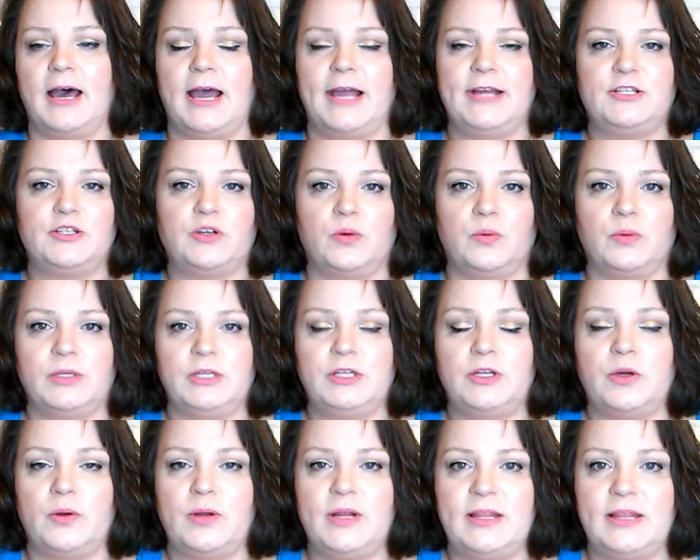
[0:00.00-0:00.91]
I don't
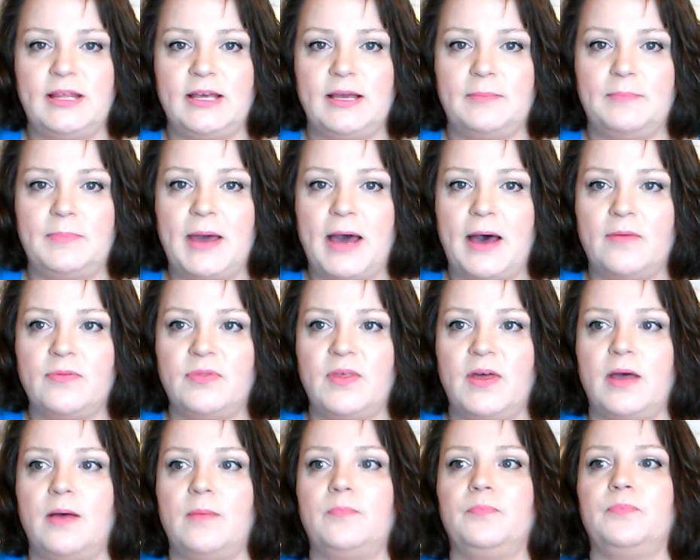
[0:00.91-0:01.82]
really know anything about
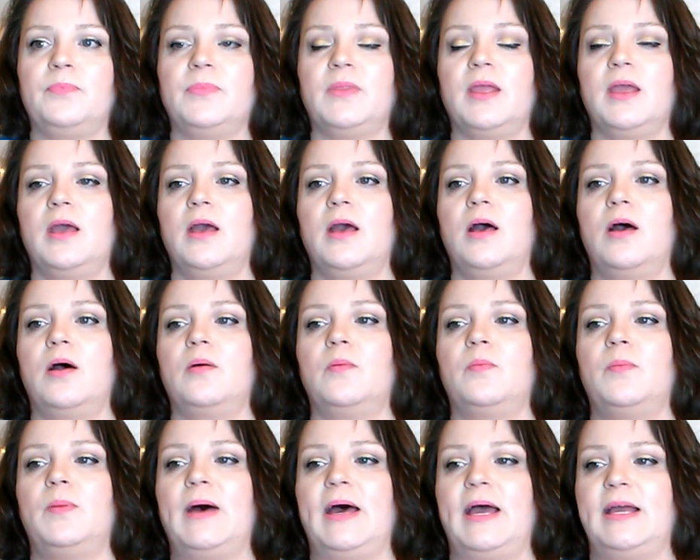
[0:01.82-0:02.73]
them,
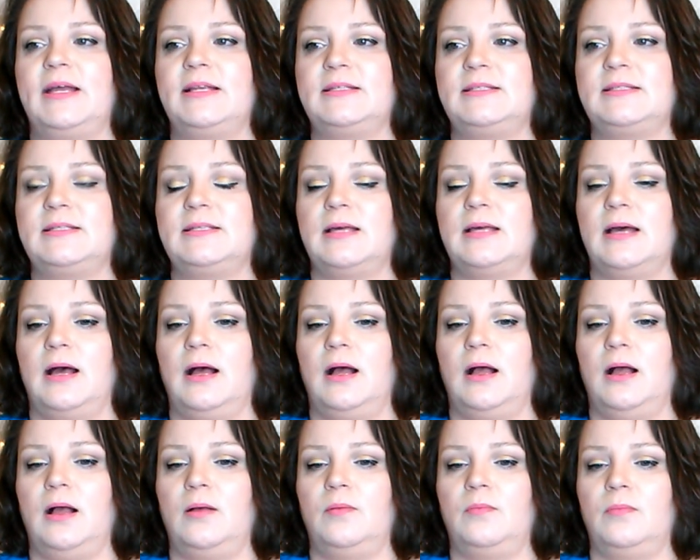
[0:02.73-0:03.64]
but
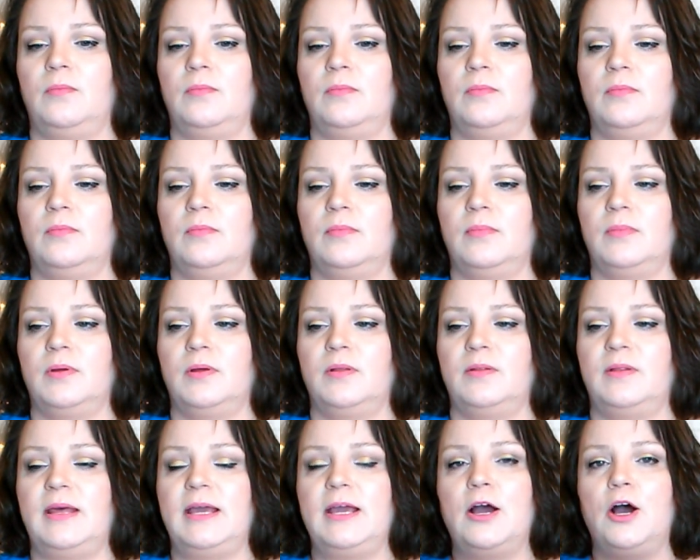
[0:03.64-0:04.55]

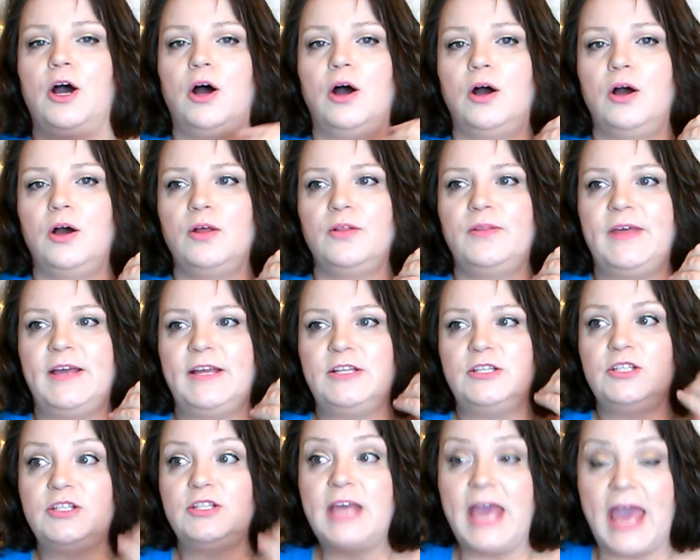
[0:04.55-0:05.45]
they
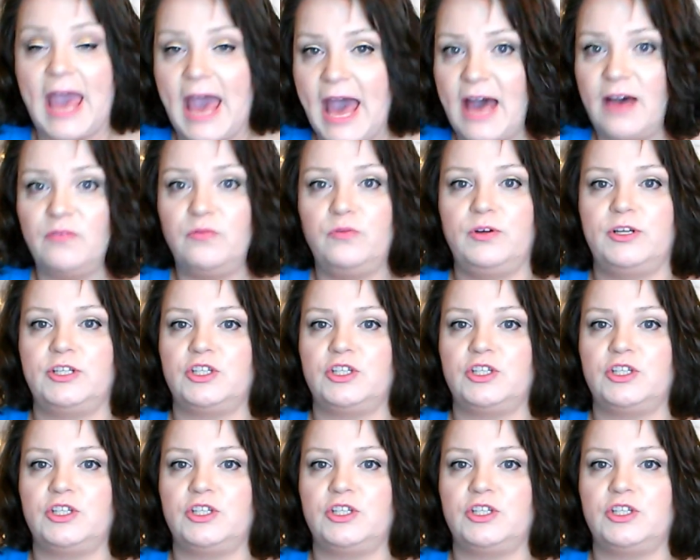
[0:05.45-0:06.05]
they have